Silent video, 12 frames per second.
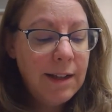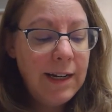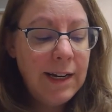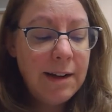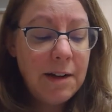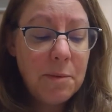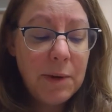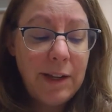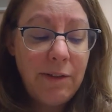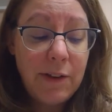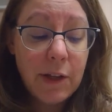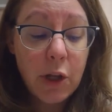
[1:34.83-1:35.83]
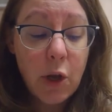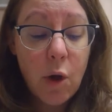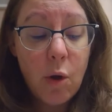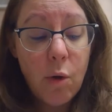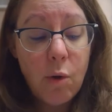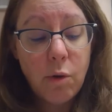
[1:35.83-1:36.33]
Lina didn't really feel
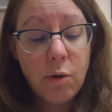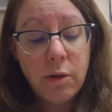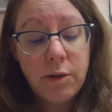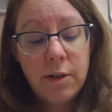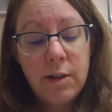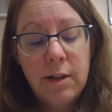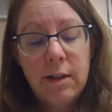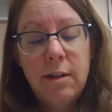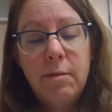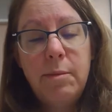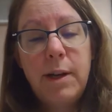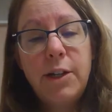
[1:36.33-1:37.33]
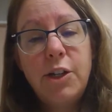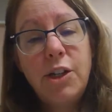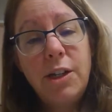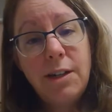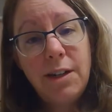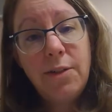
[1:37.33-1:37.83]
cold, but
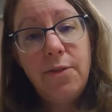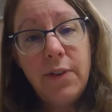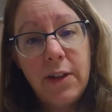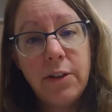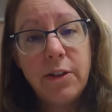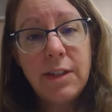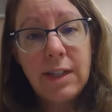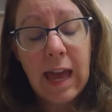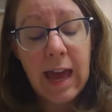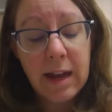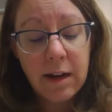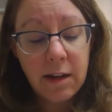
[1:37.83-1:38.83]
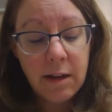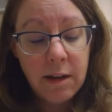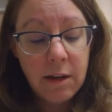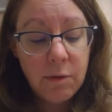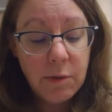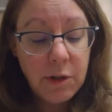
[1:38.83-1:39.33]
she did feel sad,
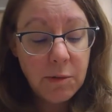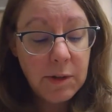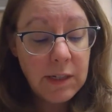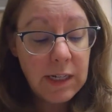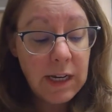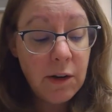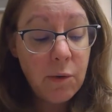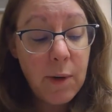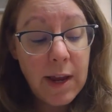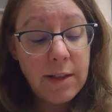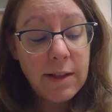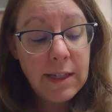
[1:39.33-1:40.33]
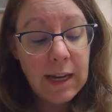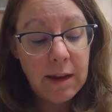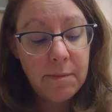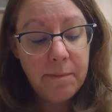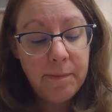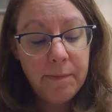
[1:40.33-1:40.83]
which was in a way the
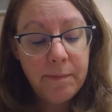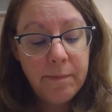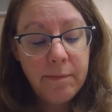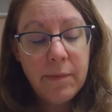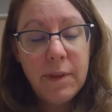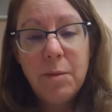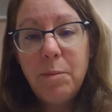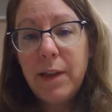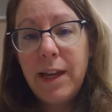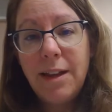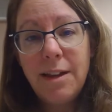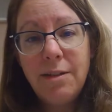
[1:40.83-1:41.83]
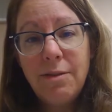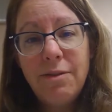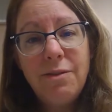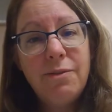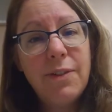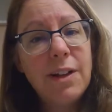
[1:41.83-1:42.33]
same. The blanket
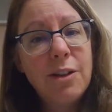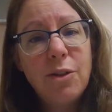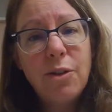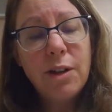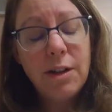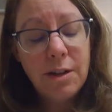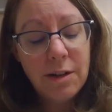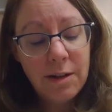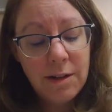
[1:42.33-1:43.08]
felt good,